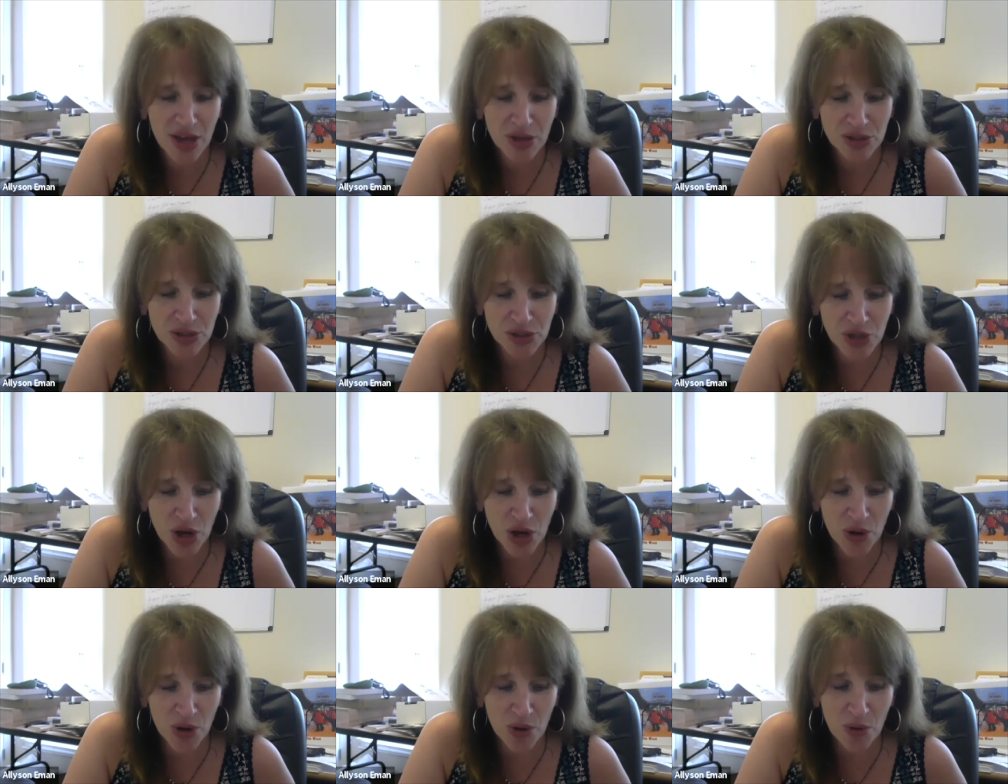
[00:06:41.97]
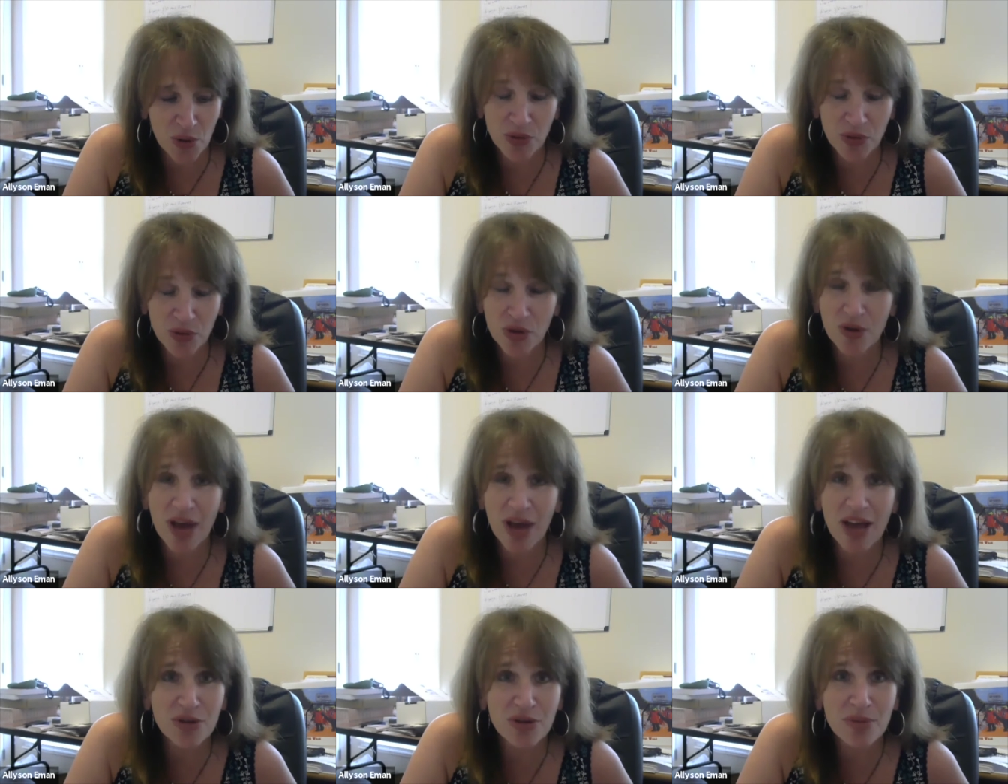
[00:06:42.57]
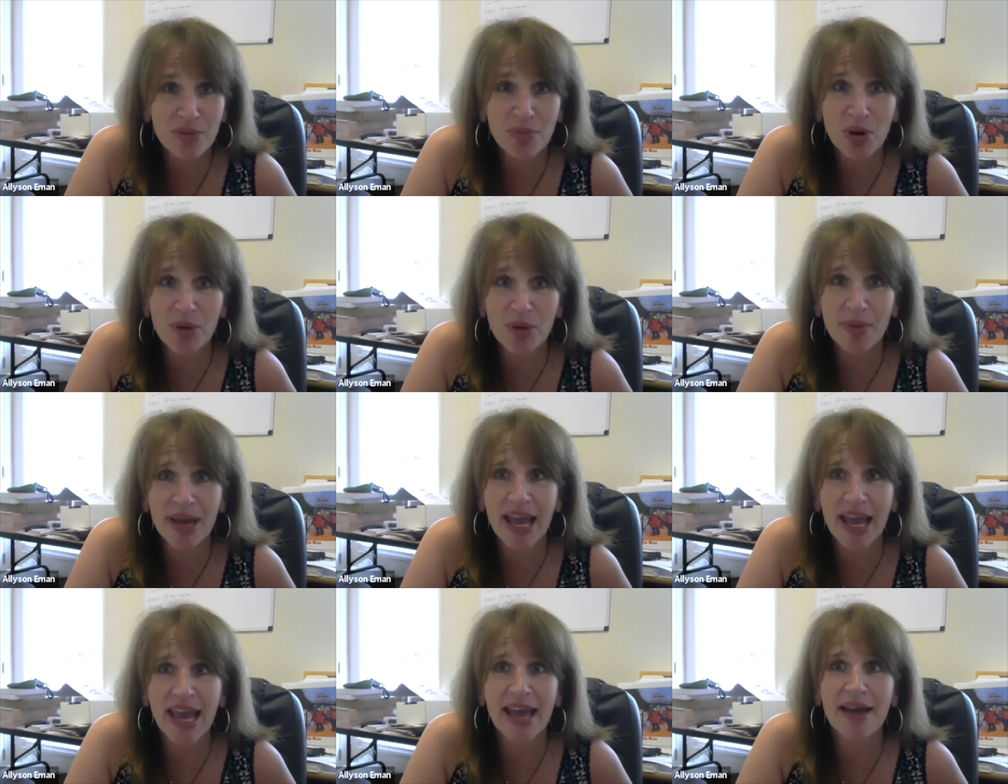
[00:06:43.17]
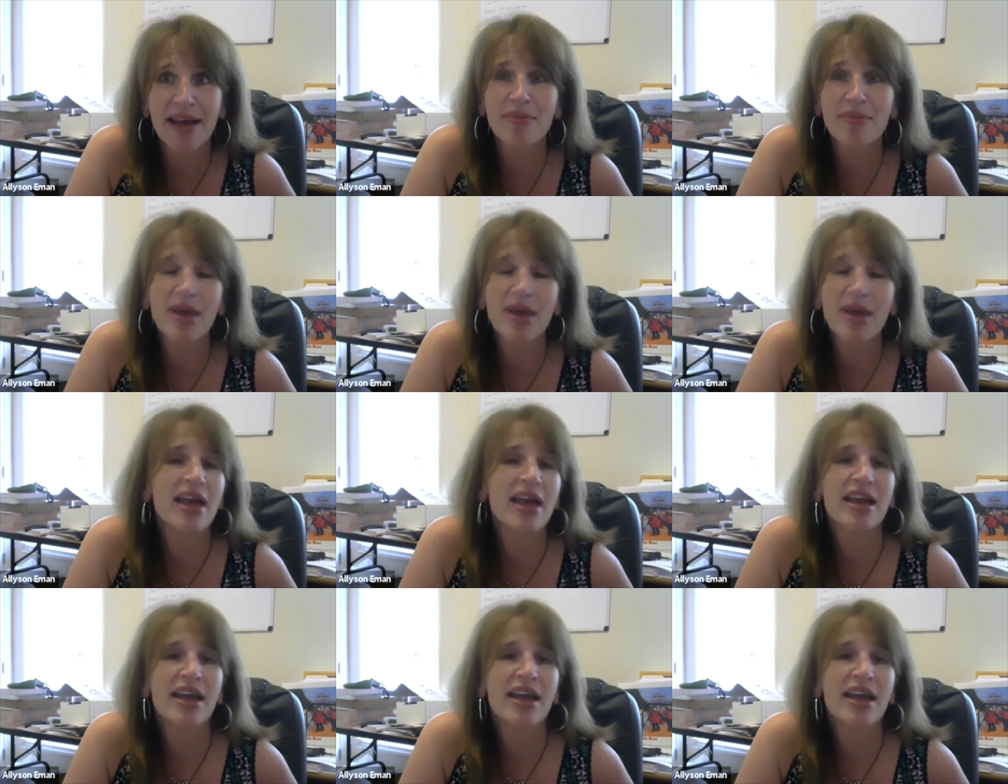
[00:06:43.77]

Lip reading: So you guys are in Birmingham.